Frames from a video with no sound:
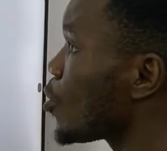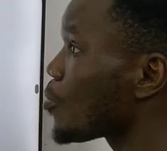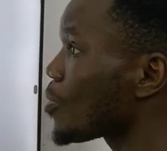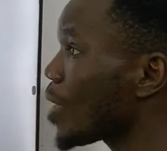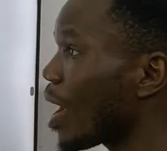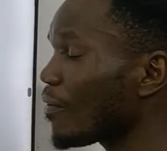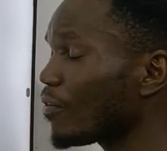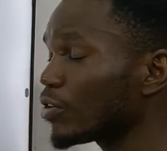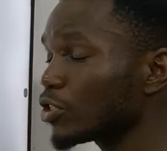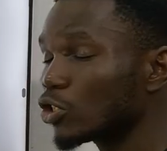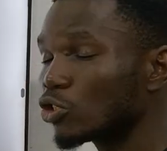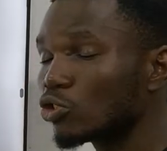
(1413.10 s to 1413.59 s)
We
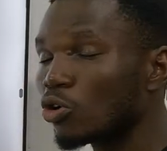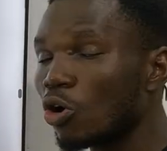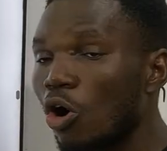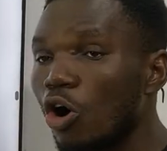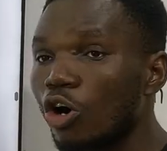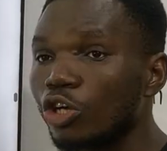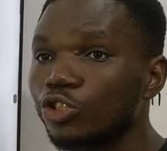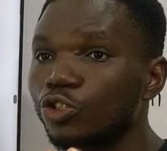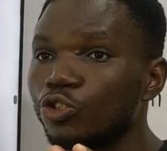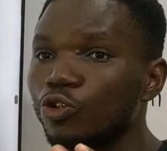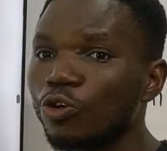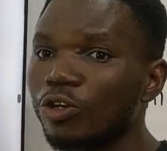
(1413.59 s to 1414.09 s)
have what is
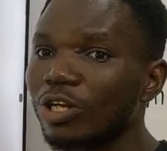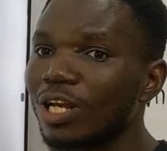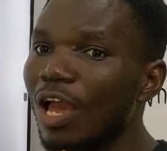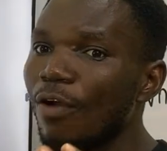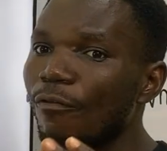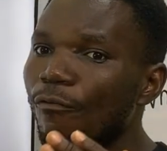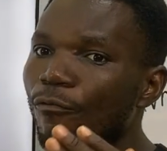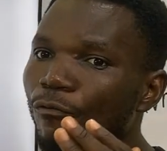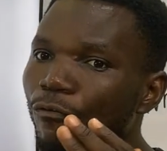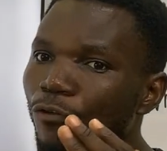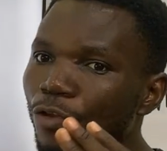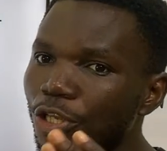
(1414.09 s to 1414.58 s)
called nuclear
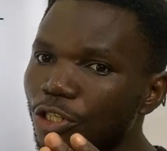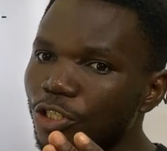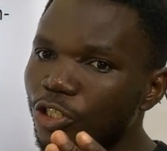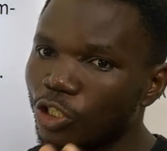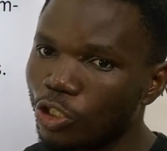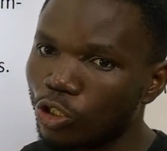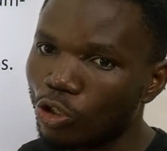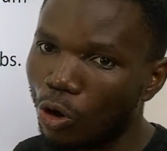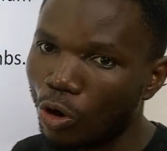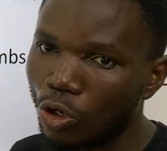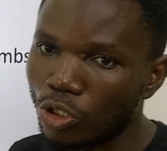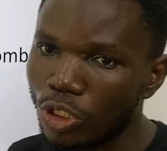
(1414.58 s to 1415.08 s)

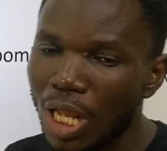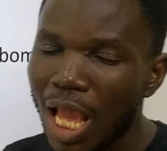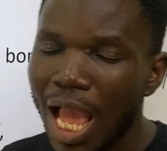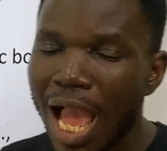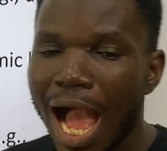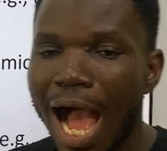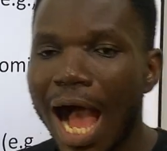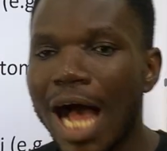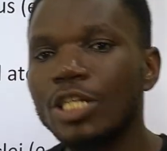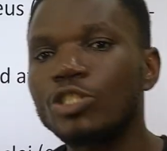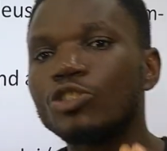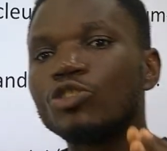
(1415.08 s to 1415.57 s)
fission
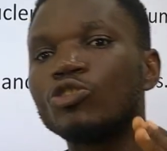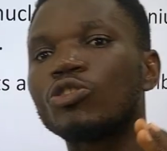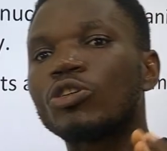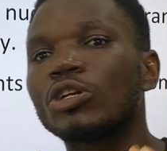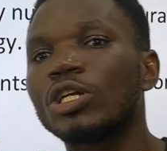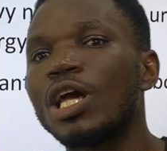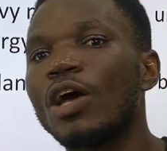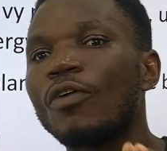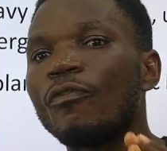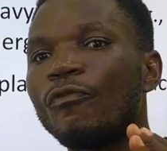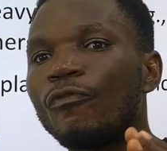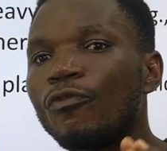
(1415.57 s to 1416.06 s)
and
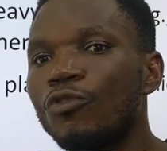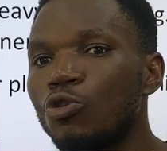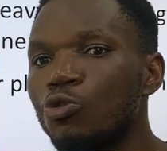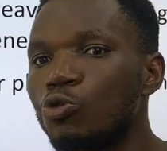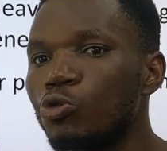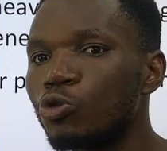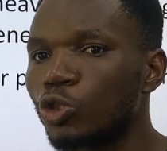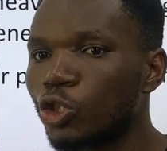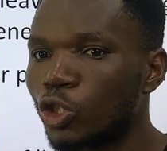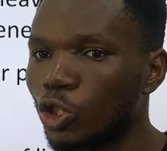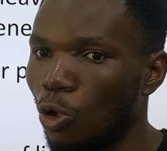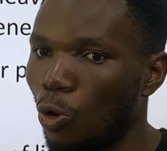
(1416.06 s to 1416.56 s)
nuclear
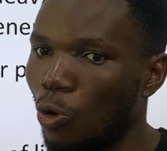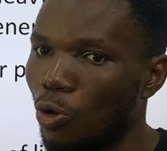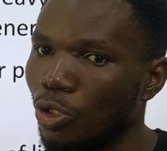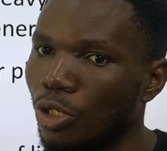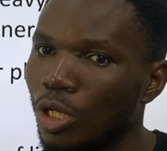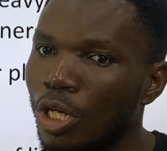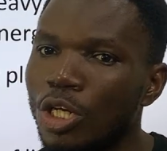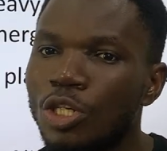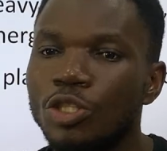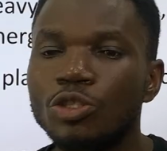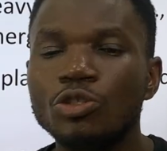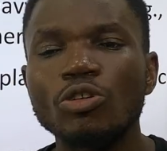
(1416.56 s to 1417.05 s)
fusion.
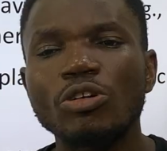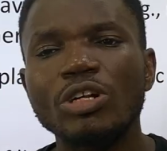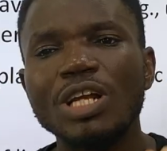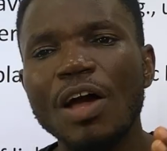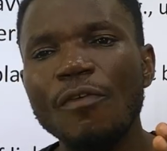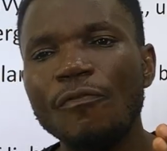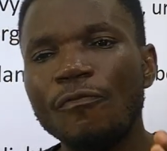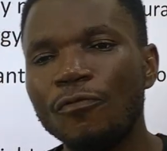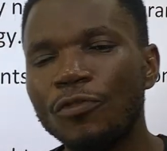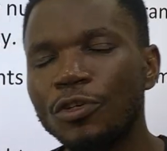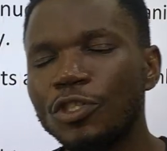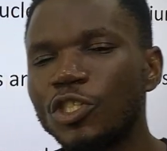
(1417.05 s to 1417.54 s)
Nuclear
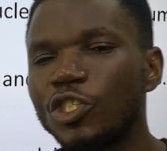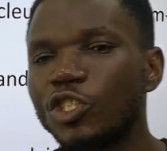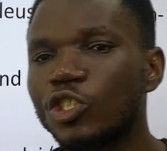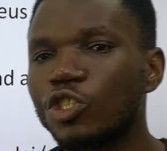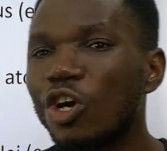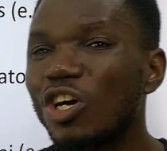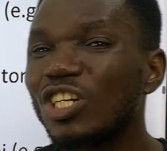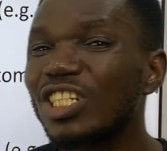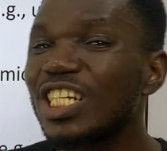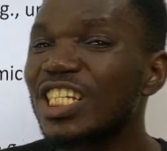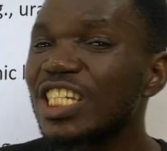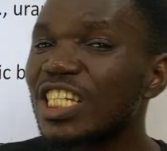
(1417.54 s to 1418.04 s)

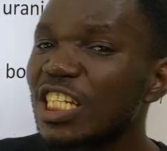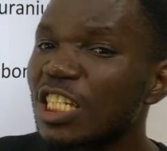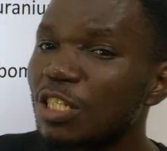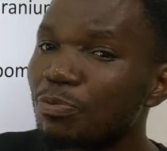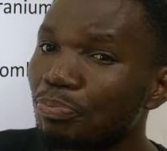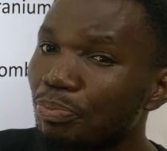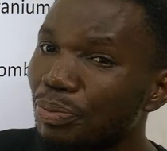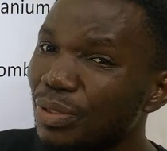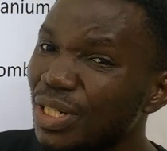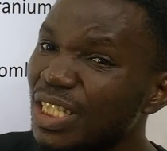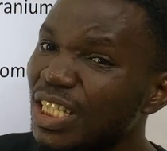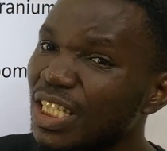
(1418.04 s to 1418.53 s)
fission is the
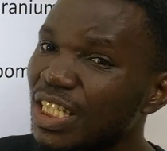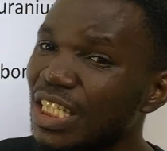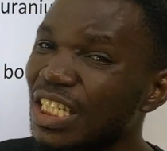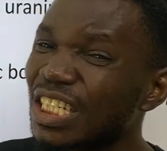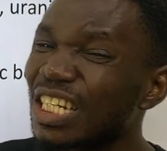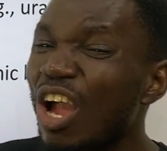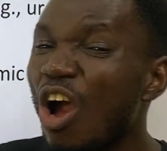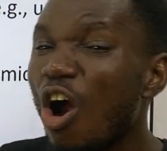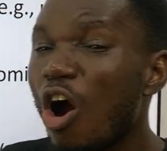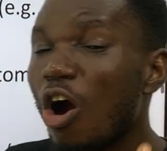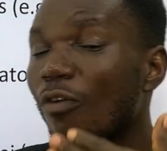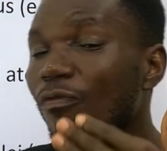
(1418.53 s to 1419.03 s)
splitting
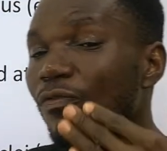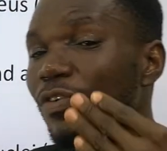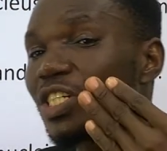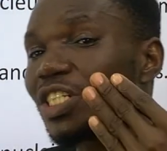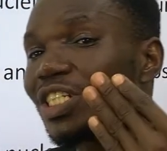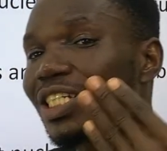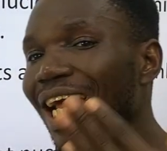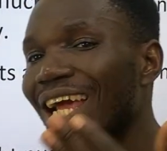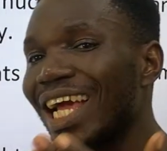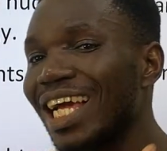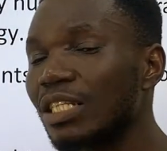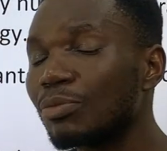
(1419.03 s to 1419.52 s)
of a
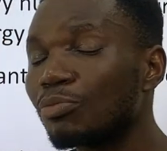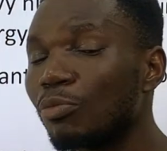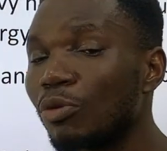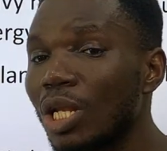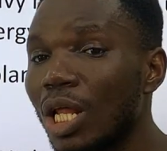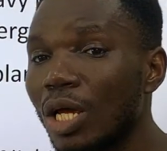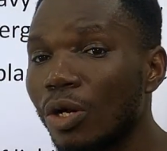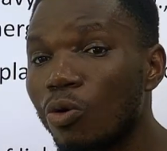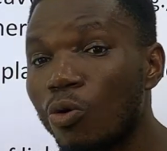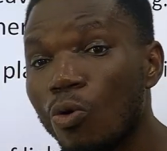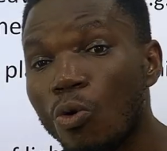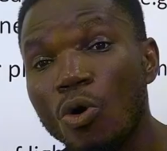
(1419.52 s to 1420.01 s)
giant
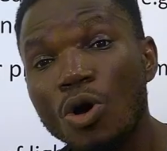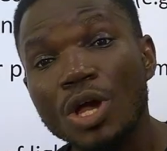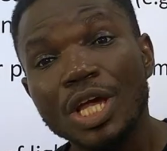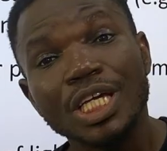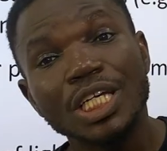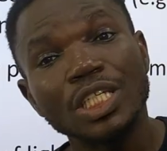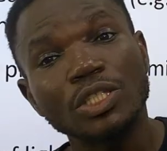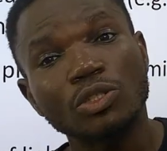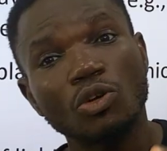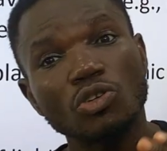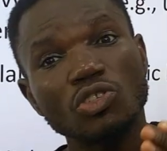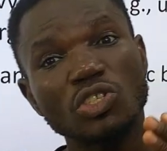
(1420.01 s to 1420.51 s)
molecule
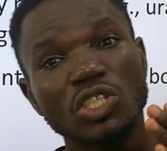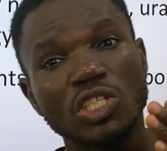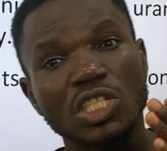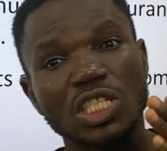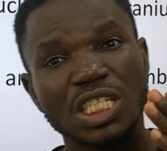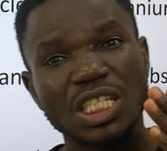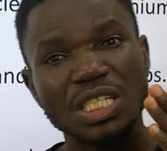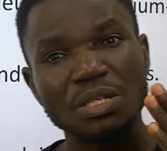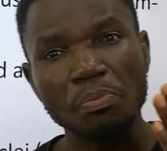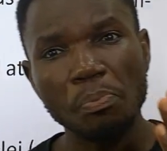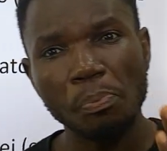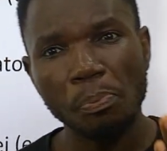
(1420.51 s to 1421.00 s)
into
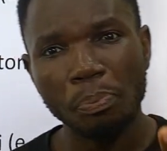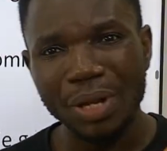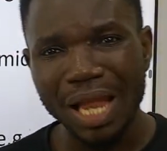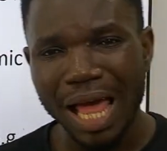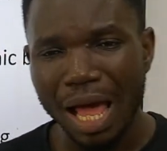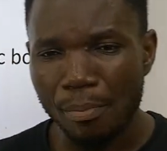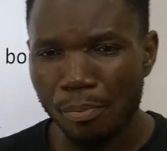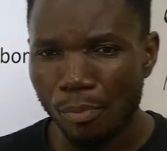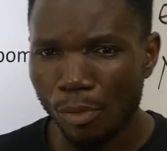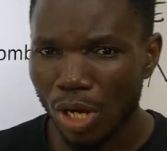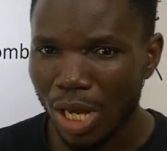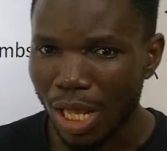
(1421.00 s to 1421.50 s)
simpler
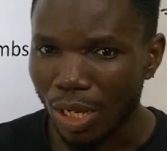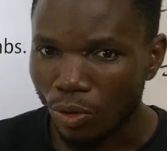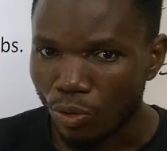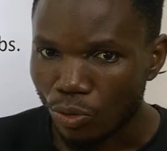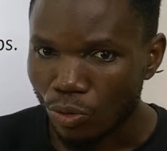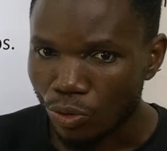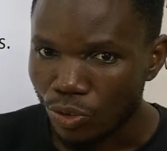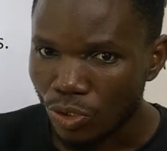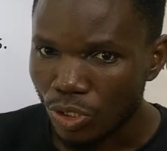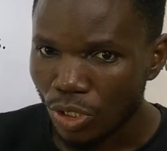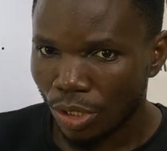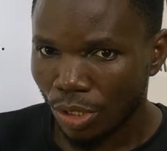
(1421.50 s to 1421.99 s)

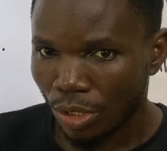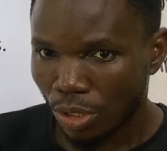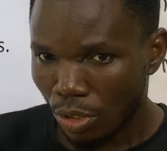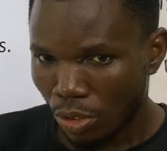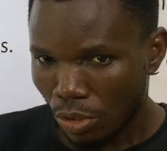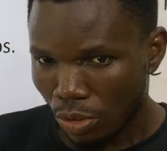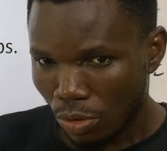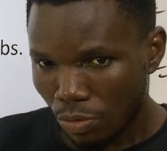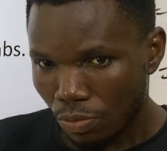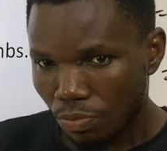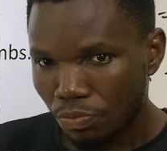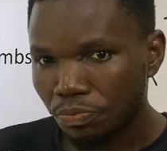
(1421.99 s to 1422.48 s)
molecules
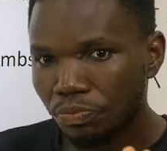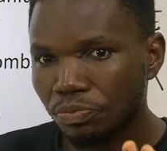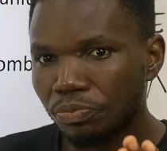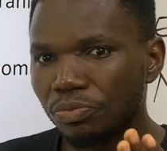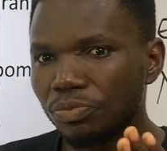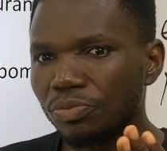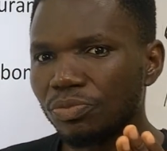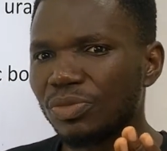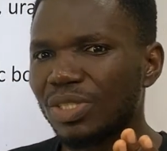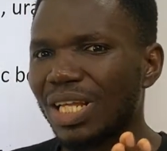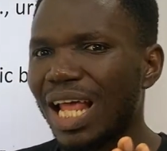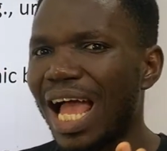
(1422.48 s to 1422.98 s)

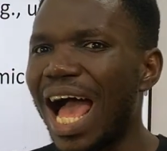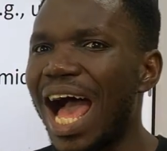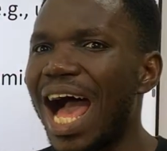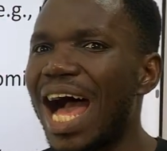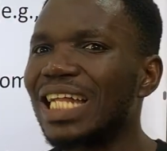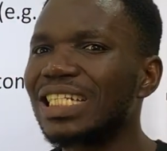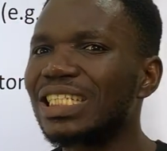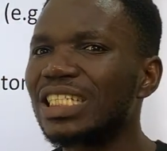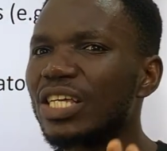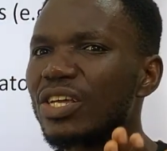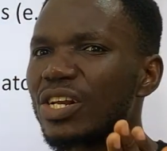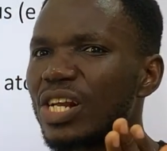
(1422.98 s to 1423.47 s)

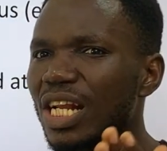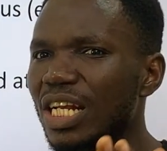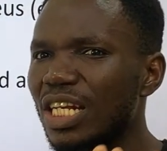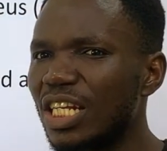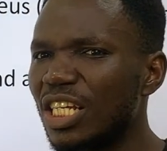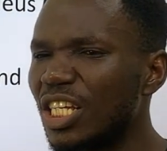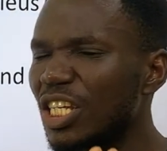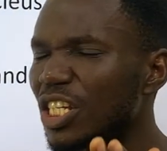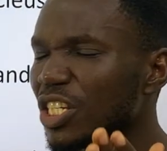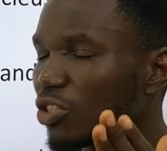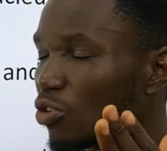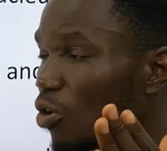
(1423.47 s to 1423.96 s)
and the
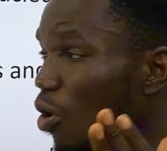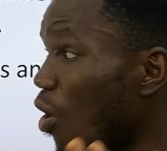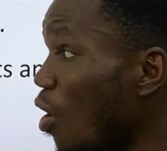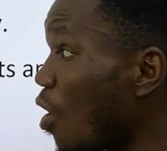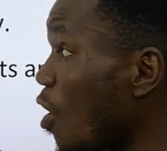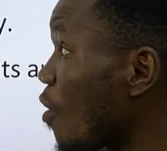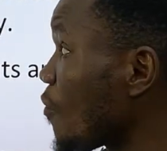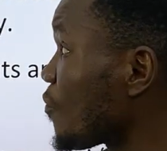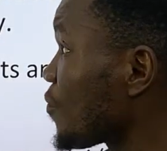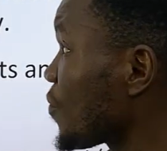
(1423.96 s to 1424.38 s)
release of